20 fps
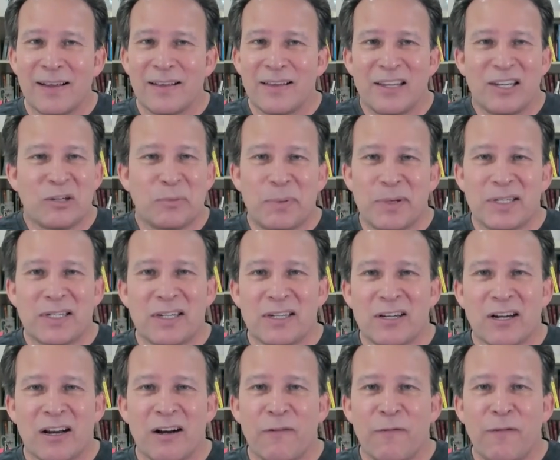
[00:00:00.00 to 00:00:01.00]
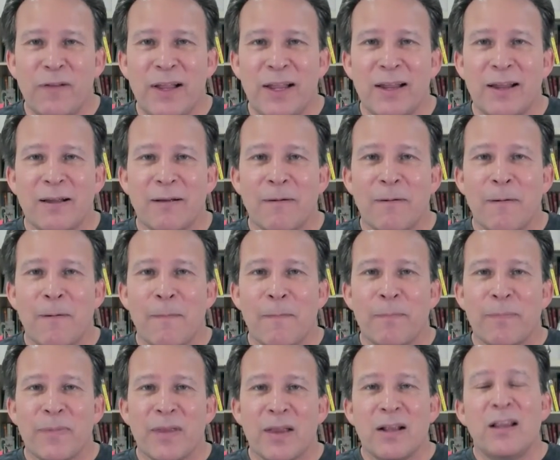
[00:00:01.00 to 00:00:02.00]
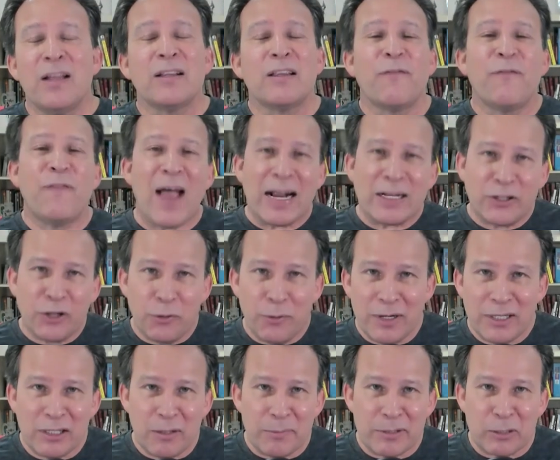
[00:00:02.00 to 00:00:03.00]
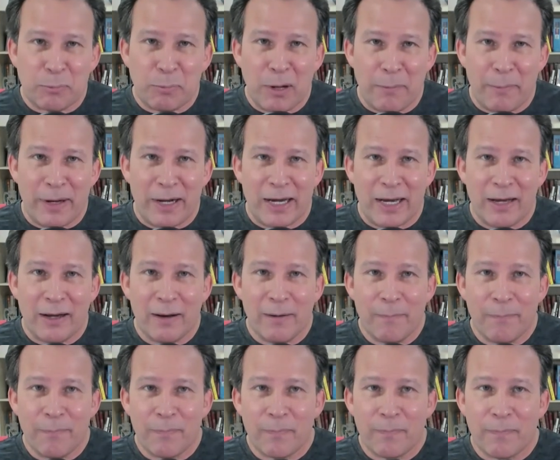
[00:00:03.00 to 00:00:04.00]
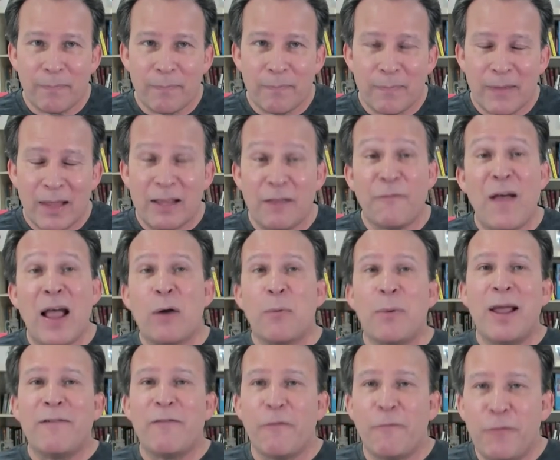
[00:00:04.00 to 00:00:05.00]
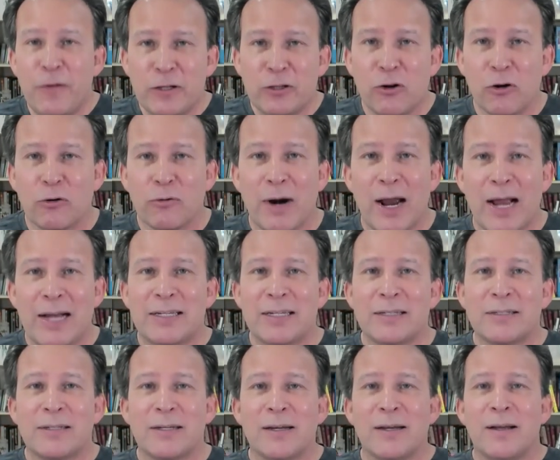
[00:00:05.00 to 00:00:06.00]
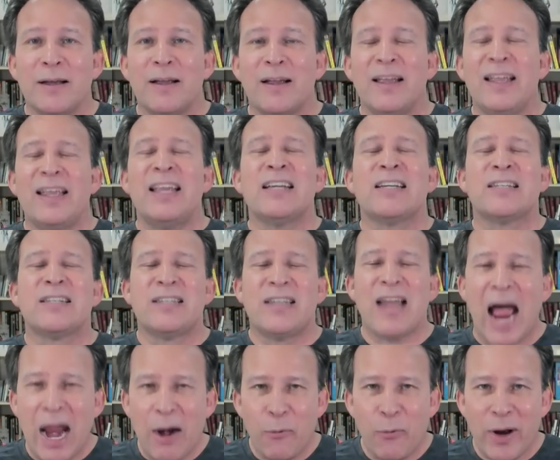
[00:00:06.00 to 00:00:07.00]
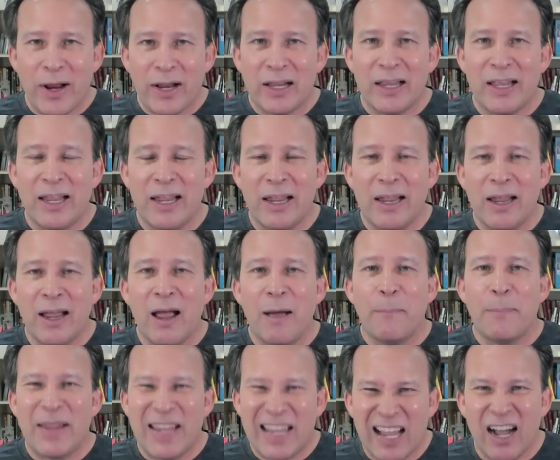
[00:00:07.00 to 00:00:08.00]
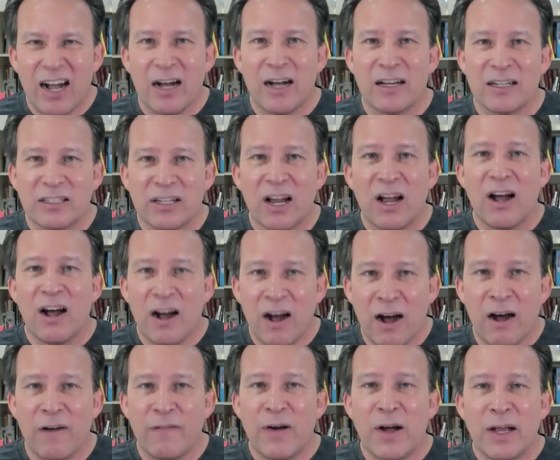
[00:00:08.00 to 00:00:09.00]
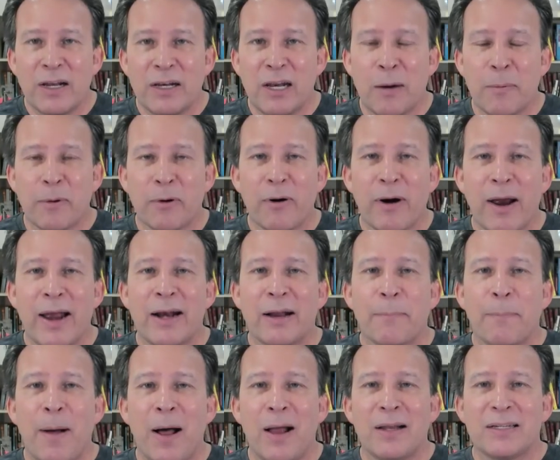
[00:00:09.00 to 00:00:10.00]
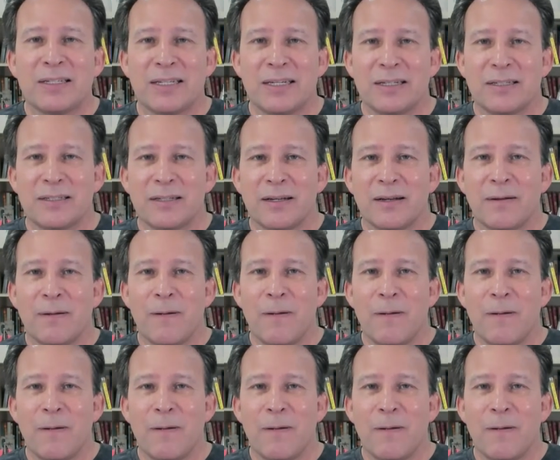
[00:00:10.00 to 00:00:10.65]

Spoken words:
These businesses are going to flee. Look, the fact tourism is plummeting and the fact we have a fiscal crisis is directly because of Democratic policies.